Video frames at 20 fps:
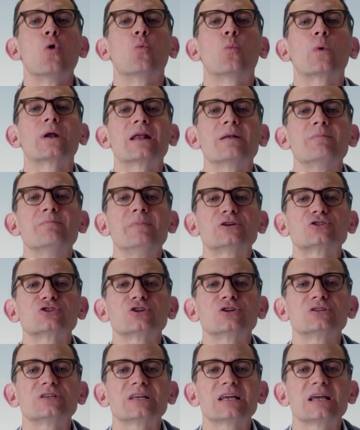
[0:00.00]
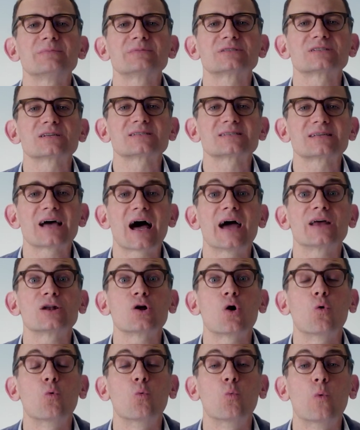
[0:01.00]
when admission teams decide
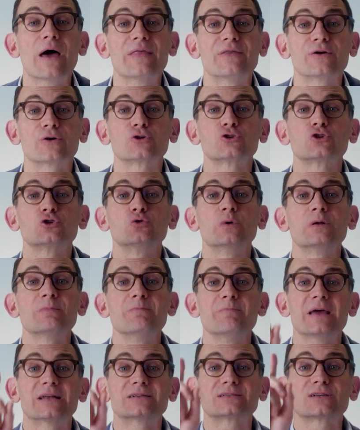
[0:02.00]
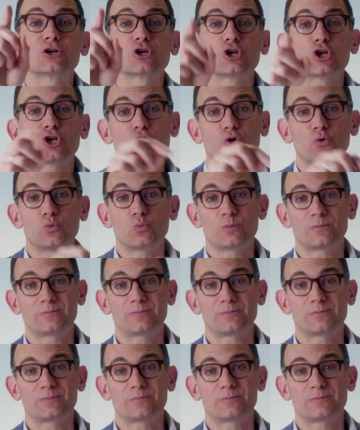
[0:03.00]
whether to admit you.